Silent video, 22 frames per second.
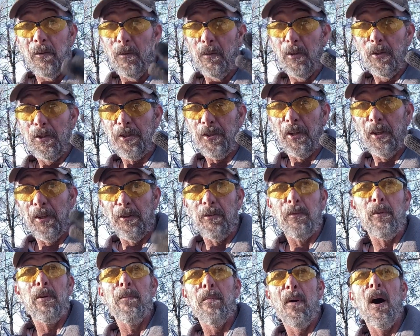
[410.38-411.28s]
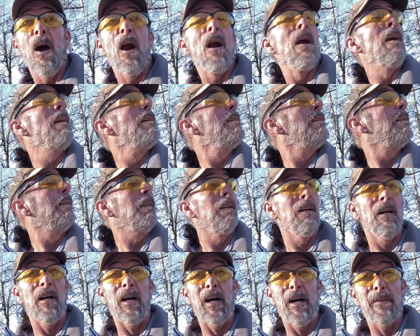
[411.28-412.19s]
we're still at 3 bar.
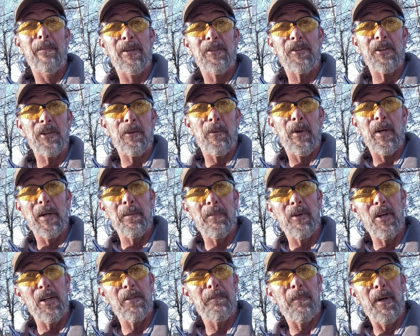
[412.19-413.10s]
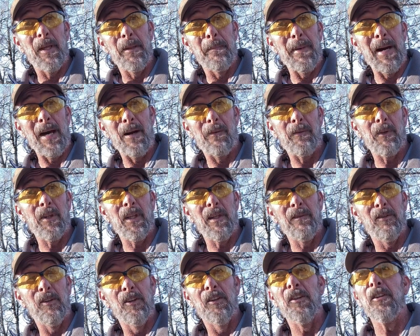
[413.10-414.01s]
I'm actually quite impressed by the battery
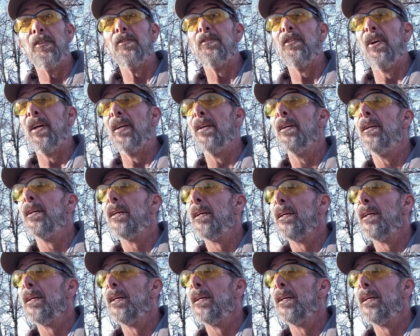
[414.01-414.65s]
level of this thing.